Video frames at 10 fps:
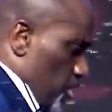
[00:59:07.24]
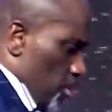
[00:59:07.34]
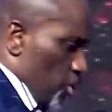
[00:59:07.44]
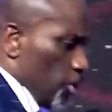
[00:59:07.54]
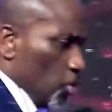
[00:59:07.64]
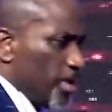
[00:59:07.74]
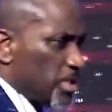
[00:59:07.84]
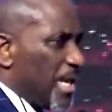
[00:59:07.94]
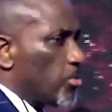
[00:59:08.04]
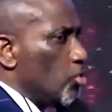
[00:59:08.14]
told us that,
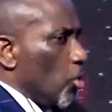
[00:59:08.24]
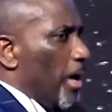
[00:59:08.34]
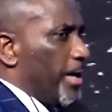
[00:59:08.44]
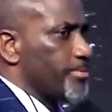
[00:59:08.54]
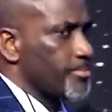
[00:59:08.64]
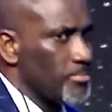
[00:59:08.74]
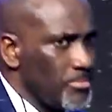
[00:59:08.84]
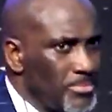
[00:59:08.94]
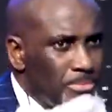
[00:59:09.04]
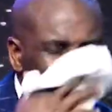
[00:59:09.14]
and we all believed it.
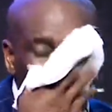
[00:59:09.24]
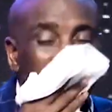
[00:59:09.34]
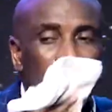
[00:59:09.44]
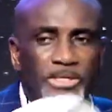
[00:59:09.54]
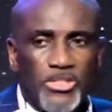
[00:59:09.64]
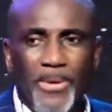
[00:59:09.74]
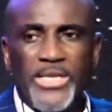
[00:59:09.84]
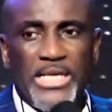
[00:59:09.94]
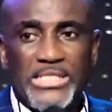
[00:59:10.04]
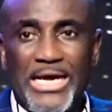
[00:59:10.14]
They will defeat you
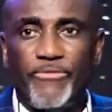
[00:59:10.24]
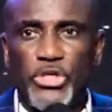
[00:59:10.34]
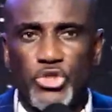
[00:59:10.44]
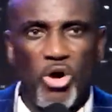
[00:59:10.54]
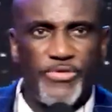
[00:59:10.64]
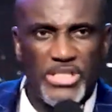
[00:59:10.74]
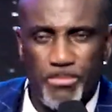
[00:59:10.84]
because you are born